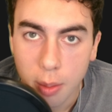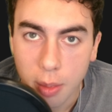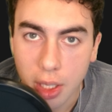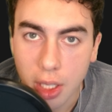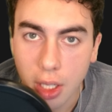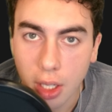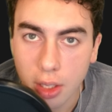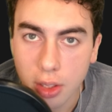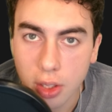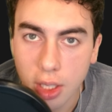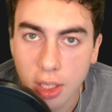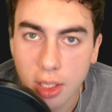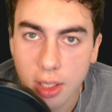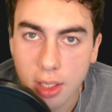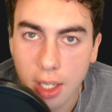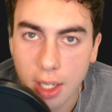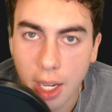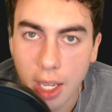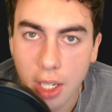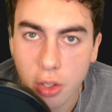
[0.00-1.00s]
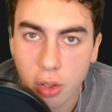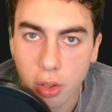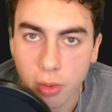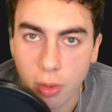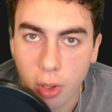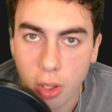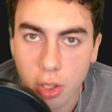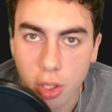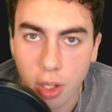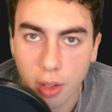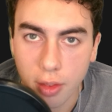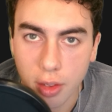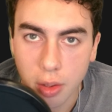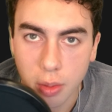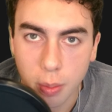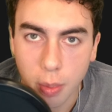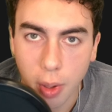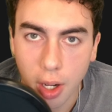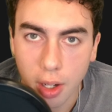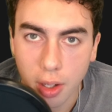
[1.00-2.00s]
Because this is the dangerous version of
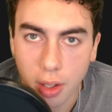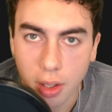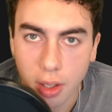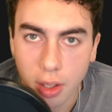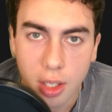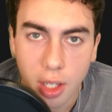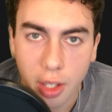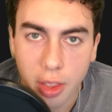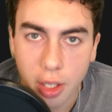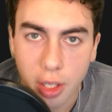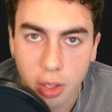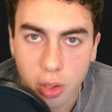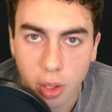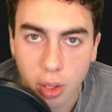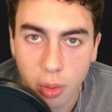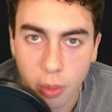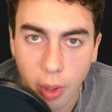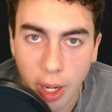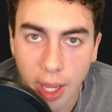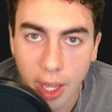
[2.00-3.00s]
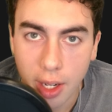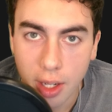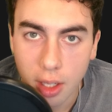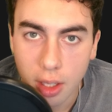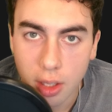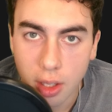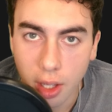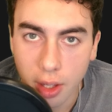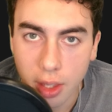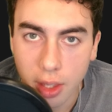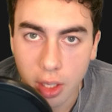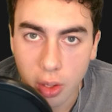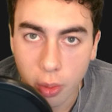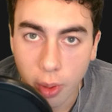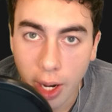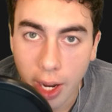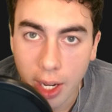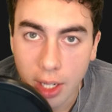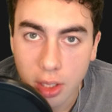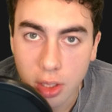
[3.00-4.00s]
this bug. Nothing turned red, nothing
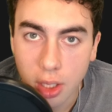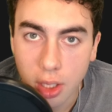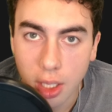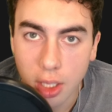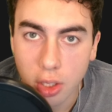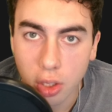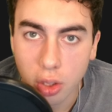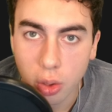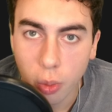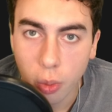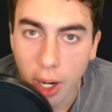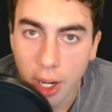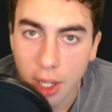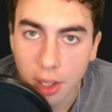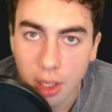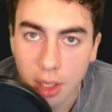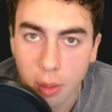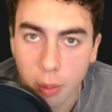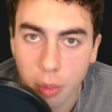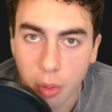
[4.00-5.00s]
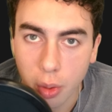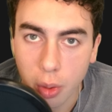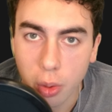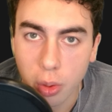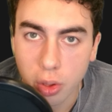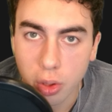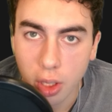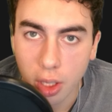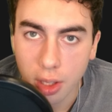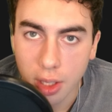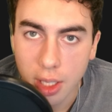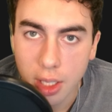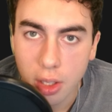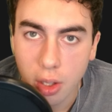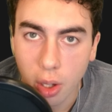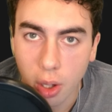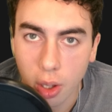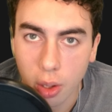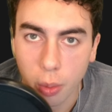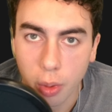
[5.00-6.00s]
crashed, it just quietly produced a lead
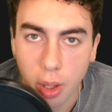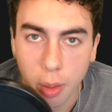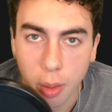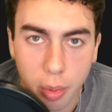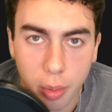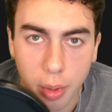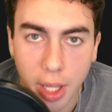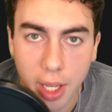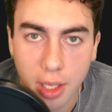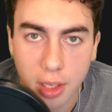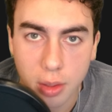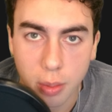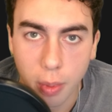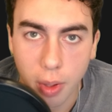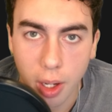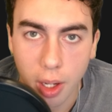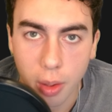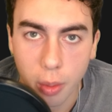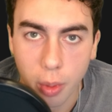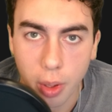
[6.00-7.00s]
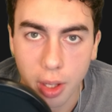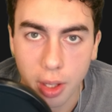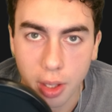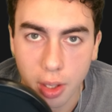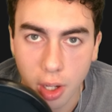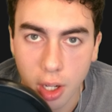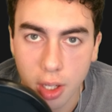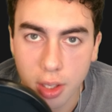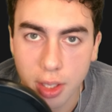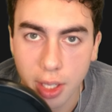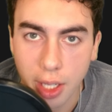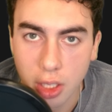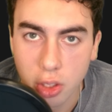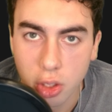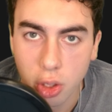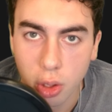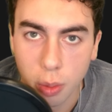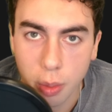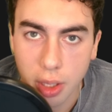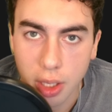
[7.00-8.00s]
card blank spot where the contact
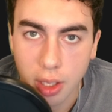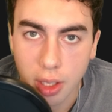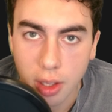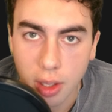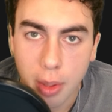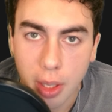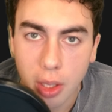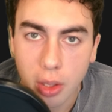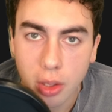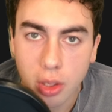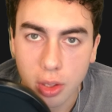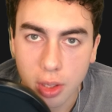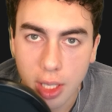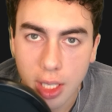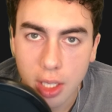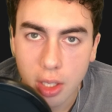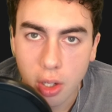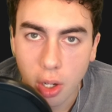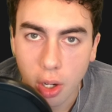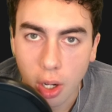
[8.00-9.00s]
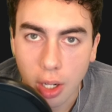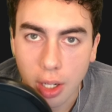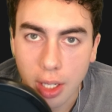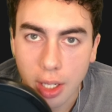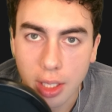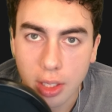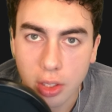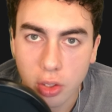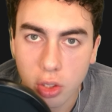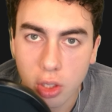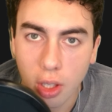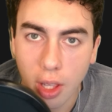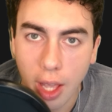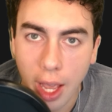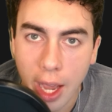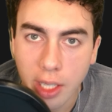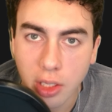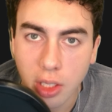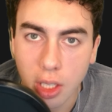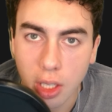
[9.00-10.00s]
should be. Build lead card is still
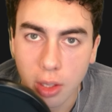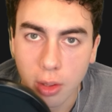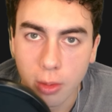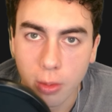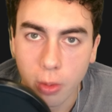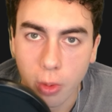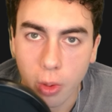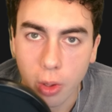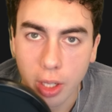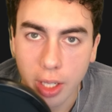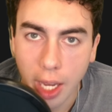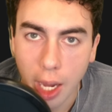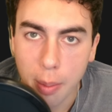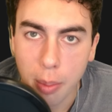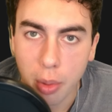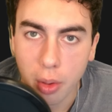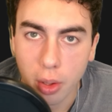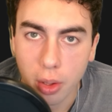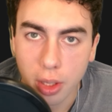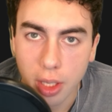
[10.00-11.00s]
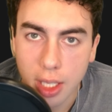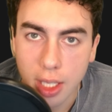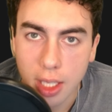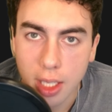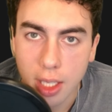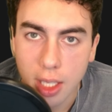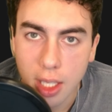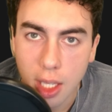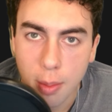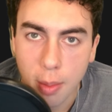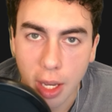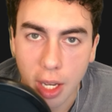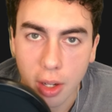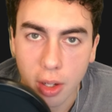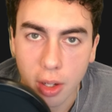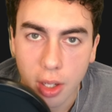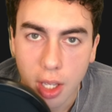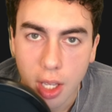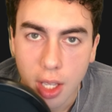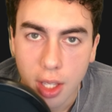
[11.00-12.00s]
asking for capital E
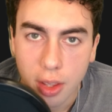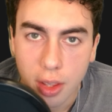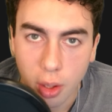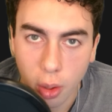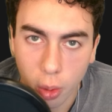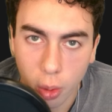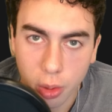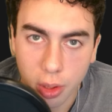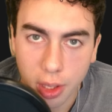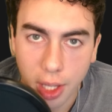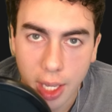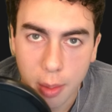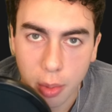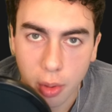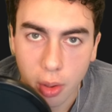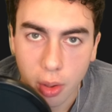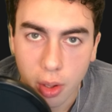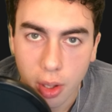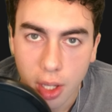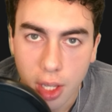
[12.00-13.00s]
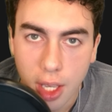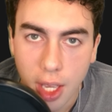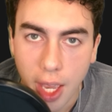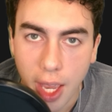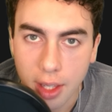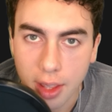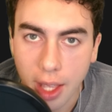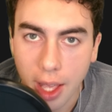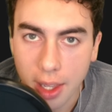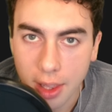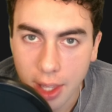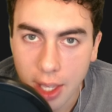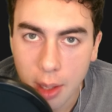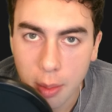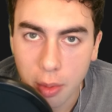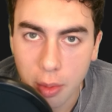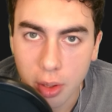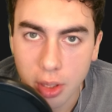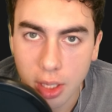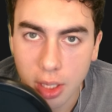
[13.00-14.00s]
email, the old label, and that
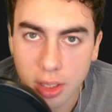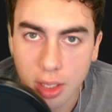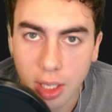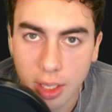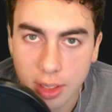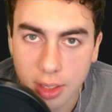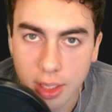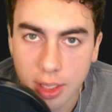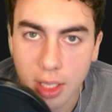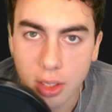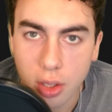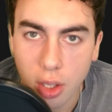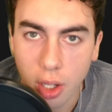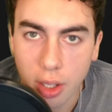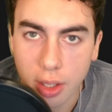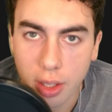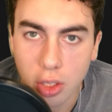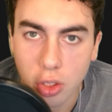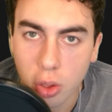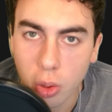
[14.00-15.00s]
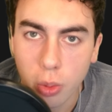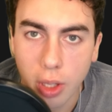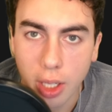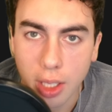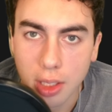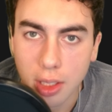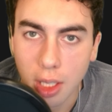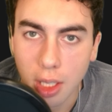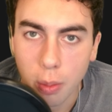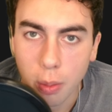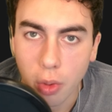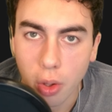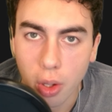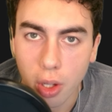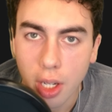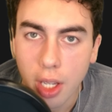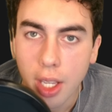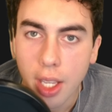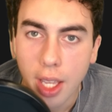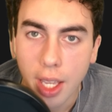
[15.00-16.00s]
label doesn't exist on this suitcase
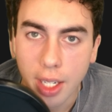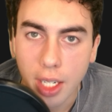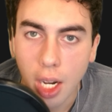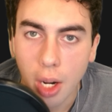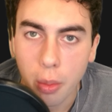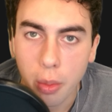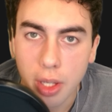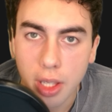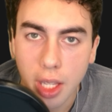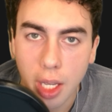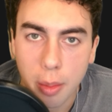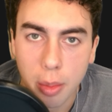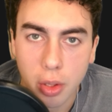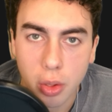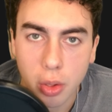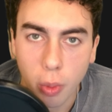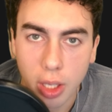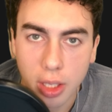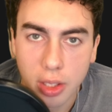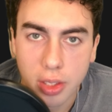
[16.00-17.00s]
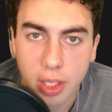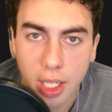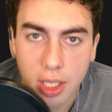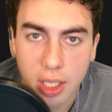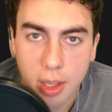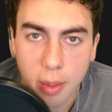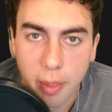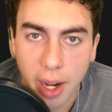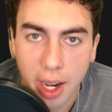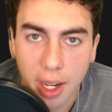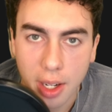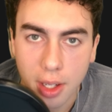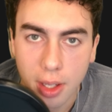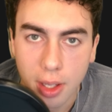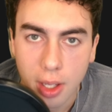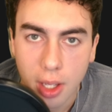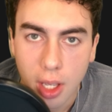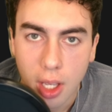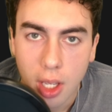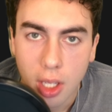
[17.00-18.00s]
anymore. It got relabeled 1 station back.
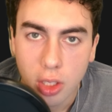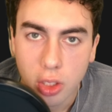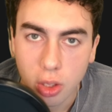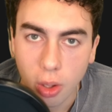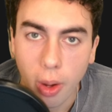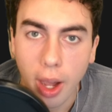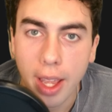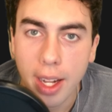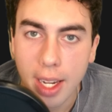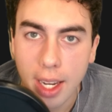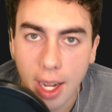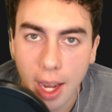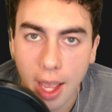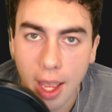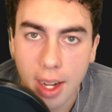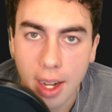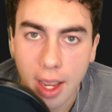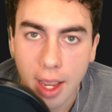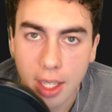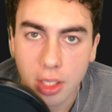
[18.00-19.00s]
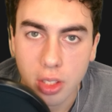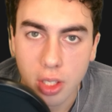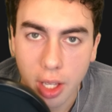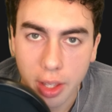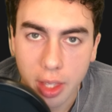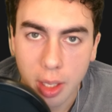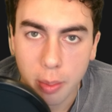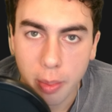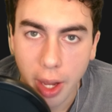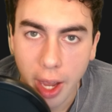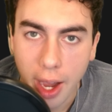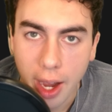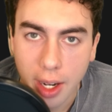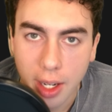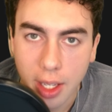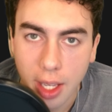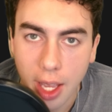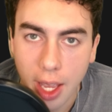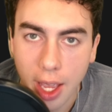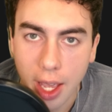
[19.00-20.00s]
So n8n hands nothing
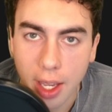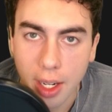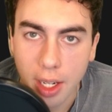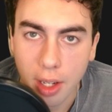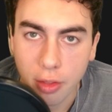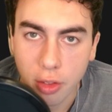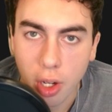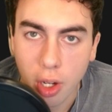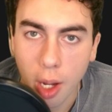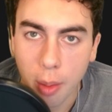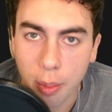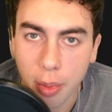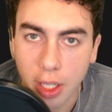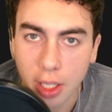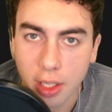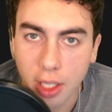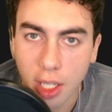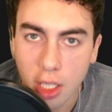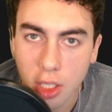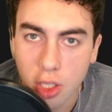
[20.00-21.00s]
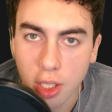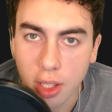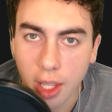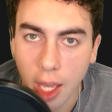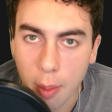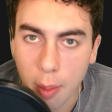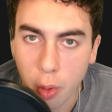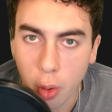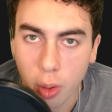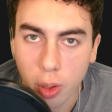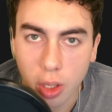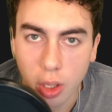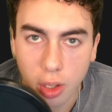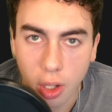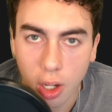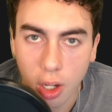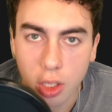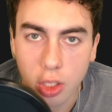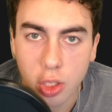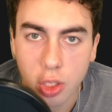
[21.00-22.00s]
back, and if you're not paying attention, that broken
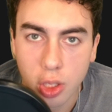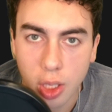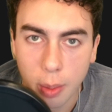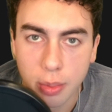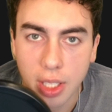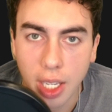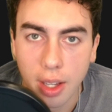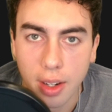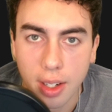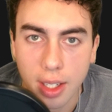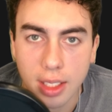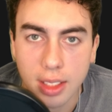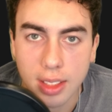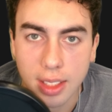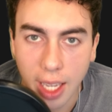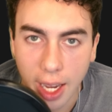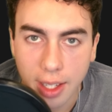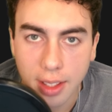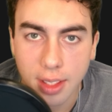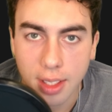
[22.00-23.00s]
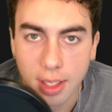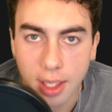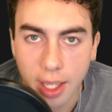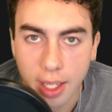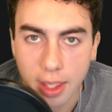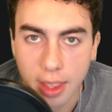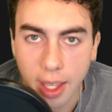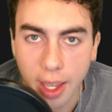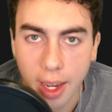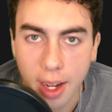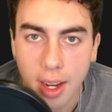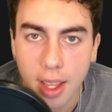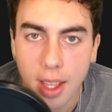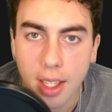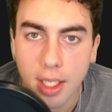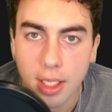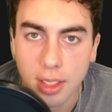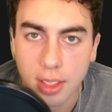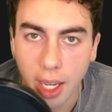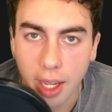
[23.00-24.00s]
card ships out exactly like that,
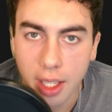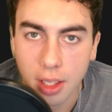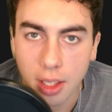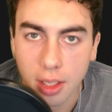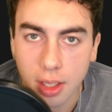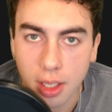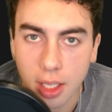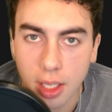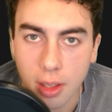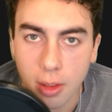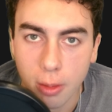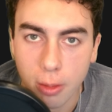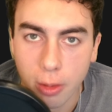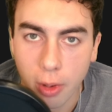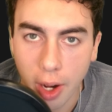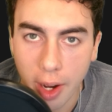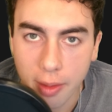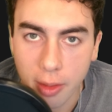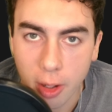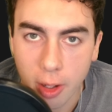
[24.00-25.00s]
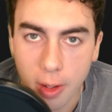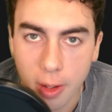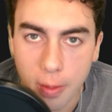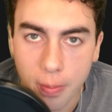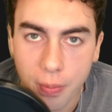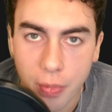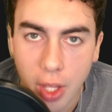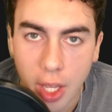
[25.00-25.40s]
silently, forever.